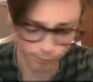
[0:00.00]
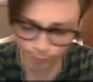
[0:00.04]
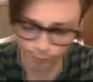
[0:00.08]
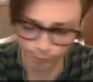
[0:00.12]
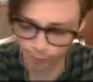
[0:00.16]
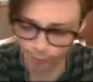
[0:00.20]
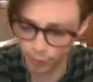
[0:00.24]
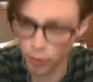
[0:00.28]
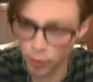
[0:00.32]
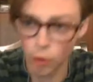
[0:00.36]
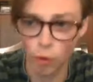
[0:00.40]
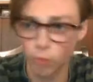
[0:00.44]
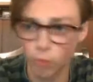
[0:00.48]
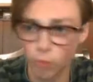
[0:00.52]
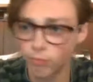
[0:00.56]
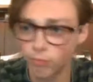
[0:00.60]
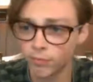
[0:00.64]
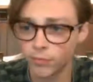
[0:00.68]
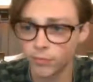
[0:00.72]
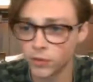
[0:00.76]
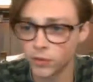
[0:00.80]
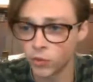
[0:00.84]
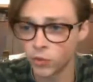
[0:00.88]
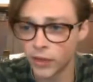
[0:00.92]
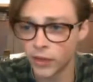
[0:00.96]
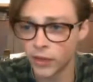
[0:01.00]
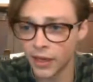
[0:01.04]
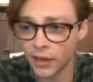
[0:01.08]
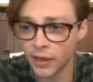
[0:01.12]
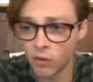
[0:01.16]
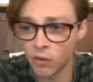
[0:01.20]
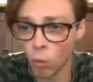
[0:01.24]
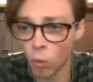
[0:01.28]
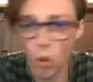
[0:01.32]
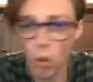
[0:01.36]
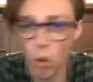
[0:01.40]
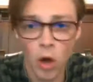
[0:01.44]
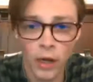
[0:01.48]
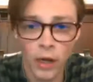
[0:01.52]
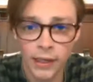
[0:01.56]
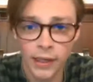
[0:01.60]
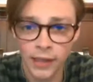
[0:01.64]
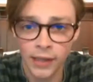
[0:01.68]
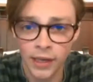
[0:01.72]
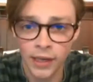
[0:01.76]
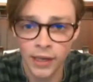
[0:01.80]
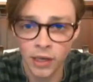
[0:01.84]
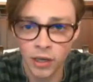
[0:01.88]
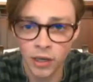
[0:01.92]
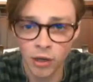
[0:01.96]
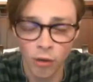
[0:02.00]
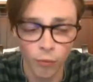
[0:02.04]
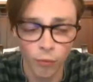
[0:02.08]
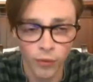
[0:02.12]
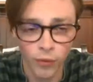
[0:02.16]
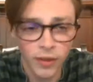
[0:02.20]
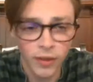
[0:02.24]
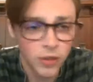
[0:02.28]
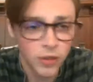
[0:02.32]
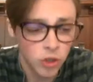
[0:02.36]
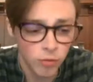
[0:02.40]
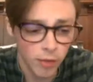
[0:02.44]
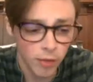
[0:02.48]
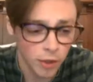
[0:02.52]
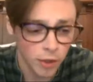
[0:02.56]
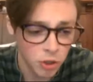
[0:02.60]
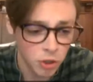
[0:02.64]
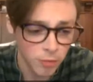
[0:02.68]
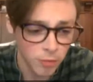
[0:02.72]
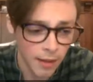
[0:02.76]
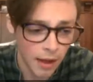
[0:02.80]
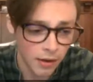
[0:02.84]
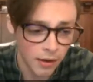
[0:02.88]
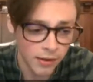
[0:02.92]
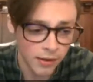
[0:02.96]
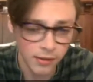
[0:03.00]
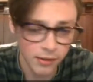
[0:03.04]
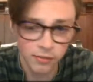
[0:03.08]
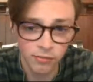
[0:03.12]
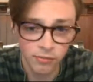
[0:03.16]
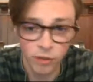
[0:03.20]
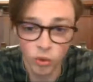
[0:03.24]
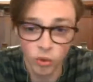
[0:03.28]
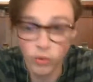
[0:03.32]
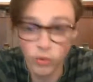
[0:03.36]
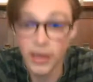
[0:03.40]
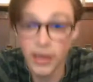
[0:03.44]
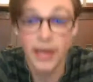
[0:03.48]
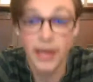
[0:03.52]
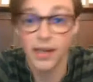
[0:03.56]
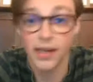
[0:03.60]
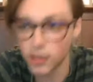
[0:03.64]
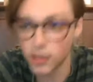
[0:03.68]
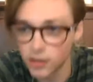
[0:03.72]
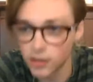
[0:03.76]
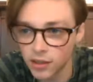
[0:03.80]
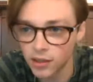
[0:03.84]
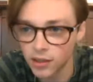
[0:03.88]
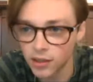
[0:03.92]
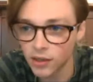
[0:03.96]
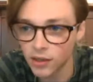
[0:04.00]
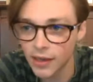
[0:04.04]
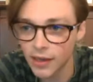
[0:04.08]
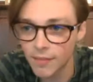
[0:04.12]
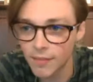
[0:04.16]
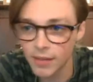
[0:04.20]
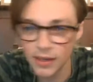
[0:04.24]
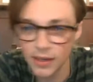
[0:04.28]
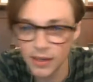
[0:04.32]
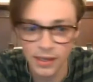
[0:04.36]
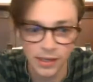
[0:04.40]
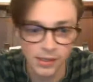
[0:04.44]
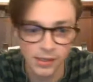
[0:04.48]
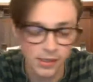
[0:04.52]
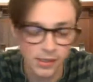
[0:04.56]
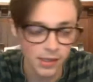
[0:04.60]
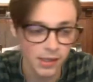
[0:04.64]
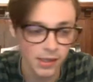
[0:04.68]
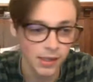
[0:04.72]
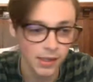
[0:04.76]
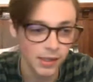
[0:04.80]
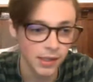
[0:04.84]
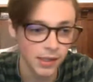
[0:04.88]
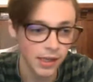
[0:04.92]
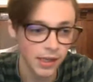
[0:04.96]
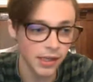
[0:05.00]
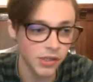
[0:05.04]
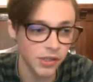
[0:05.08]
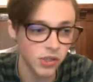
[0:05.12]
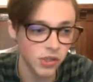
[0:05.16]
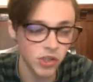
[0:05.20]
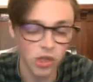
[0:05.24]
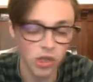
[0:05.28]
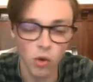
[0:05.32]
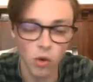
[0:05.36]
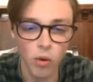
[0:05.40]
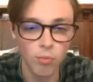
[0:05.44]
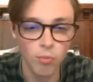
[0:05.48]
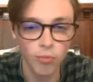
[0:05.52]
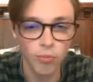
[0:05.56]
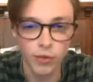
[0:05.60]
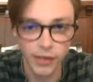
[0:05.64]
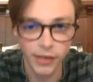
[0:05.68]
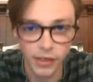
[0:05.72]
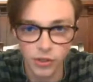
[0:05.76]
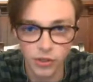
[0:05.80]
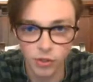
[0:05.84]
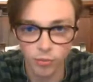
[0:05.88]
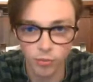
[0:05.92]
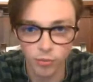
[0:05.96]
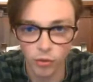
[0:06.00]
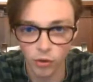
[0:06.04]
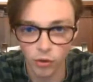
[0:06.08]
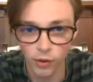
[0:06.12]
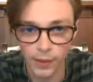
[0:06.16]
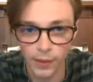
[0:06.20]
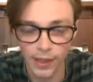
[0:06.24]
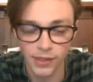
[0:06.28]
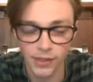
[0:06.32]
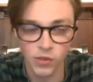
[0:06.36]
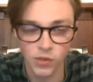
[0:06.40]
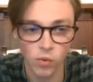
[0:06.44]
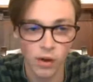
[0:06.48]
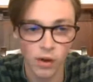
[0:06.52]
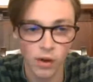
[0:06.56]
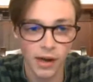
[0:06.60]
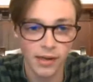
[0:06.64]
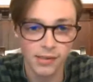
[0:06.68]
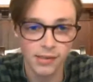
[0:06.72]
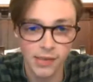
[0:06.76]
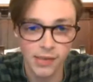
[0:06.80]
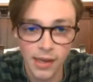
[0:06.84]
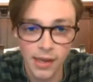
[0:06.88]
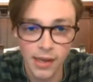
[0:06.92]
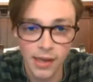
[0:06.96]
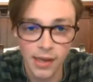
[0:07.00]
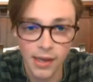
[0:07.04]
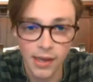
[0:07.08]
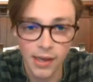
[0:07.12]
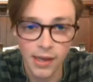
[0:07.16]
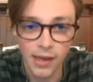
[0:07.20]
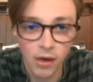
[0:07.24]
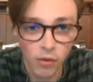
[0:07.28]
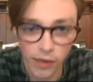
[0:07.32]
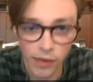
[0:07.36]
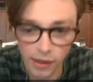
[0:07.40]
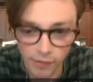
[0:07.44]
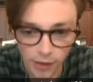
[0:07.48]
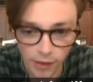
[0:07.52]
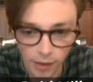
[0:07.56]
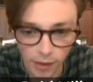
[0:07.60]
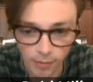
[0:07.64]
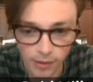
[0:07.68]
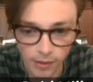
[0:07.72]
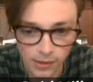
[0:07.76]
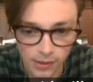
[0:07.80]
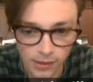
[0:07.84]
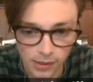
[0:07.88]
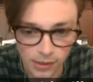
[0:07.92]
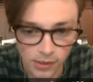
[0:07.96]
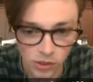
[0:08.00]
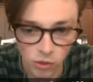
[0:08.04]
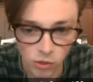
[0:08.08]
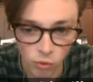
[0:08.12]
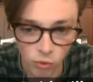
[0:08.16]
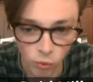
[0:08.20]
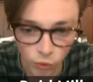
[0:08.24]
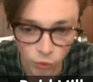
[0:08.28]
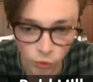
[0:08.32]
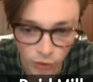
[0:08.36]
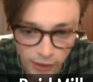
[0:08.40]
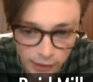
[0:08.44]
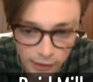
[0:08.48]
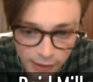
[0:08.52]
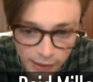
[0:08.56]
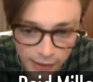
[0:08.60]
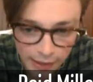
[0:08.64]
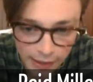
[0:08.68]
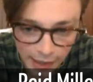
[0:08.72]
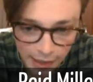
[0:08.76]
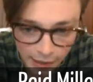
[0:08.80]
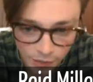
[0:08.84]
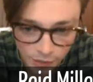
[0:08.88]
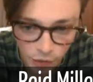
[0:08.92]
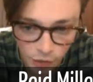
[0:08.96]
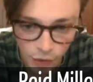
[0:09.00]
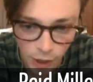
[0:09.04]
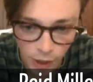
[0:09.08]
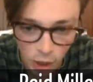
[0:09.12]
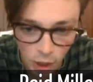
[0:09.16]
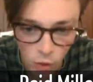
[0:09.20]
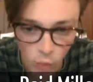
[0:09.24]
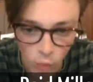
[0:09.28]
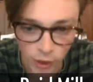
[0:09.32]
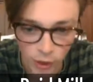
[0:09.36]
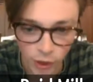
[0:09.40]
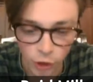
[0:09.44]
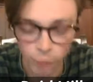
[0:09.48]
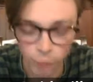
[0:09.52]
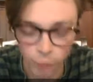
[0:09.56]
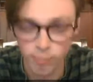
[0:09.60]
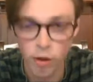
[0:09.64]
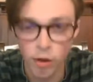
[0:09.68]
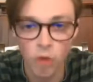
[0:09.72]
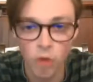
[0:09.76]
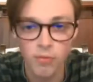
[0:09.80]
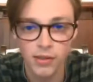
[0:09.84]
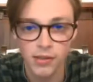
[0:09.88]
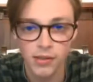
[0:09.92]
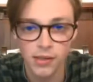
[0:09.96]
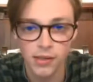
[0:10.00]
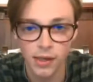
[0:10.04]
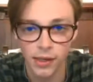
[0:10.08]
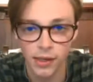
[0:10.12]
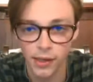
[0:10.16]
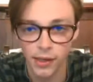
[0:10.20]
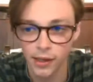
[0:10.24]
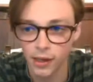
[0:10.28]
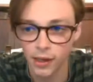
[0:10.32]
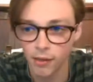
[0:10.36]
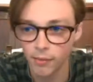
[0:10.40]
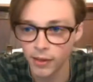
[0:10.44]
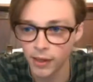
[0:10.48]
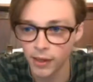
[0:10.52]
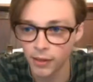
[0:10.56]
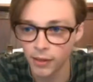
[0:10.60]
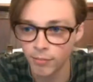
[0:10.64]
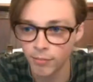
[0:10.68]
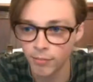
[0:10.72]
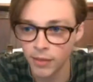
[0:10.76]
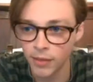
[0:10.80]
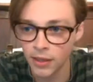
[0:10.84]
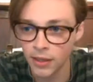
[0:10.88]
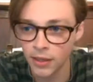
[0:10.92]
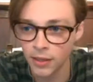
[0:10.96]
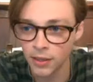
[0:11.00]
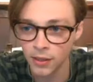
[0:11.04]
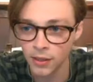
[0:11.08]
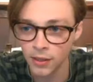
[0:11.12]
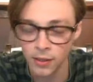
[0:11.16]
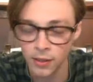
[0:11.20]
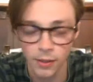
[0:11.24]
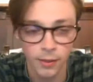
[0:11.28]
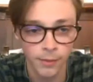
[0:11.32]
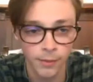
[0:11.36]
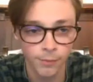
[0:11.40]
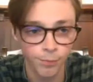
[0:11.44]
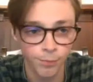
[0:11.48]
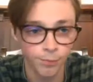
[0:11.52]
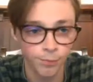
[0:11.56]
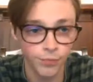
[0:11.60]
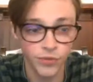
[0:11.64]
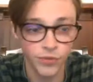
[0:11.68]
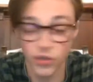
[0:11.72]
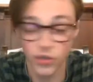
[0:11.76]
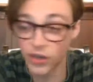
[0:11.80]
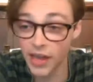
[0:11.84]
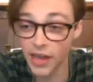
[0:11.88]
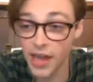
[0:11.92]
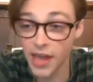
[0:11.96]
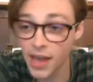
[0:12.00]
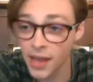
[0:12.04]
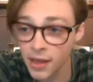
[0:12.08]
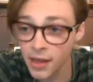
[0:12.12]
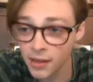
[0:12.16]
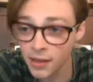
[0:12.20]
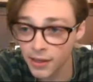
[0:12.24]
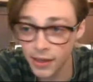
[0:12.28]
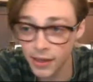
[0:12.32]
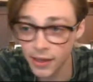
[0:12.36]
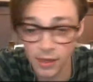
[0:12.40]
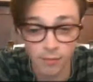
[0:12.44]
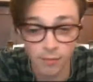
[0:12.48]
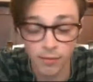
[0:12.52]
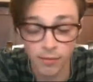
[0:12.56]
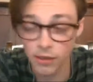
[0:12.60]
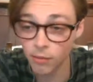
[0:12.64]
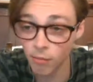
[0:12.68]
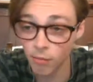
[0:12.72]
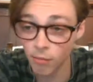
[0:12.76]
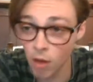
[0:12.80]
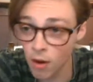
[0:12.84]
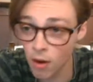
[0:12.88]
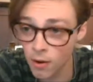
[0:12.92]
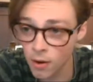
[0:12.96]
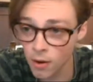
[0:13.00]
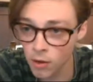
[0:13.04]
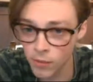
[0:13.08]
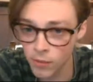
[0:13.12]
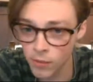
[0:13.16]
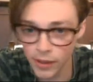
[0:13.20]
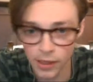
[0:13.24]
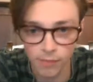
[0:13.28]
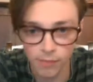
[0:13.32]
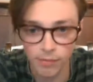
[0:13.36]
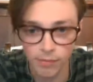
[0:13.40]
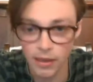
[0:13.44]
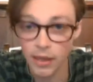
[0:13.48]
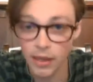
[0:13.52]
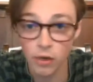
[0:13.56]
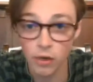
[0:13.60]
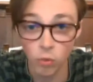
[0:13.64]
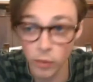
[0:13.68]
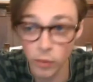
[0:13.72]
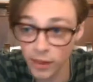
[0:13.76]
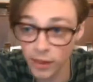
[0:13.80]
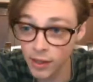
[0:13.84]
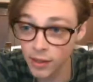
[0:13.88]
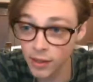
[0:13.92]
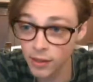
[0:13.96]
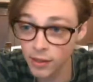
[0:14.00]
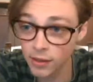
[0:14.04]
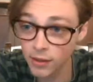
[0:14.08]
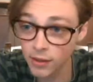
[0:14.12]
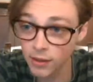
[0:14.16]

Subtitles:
boom, you get one that you don't think too much about and you get it. You know what I mean? It's so unpredictable, and that's why I say don't give up, because you really never know when your moment's going to come. It could be today, it could be tomorrow, it could be in a week.